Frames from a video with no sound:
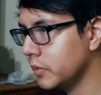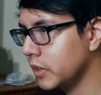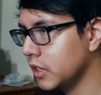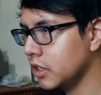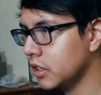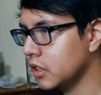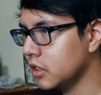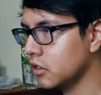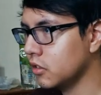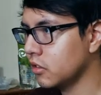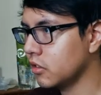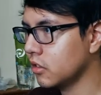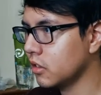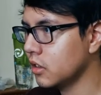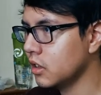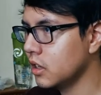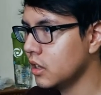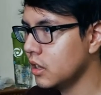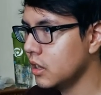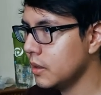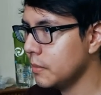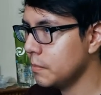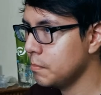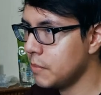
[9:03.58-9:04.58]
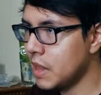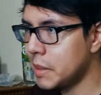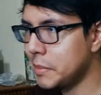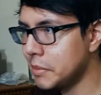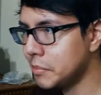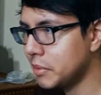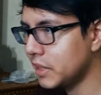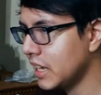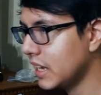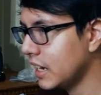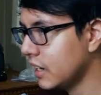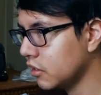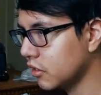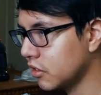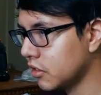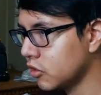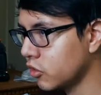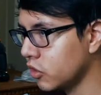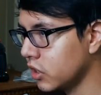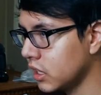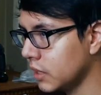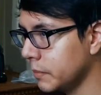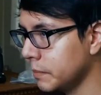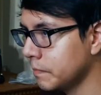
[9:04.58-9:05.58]
videos, maybe plan out a
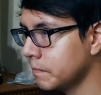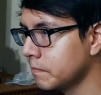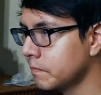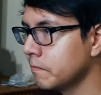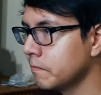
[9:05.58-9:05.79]
stream,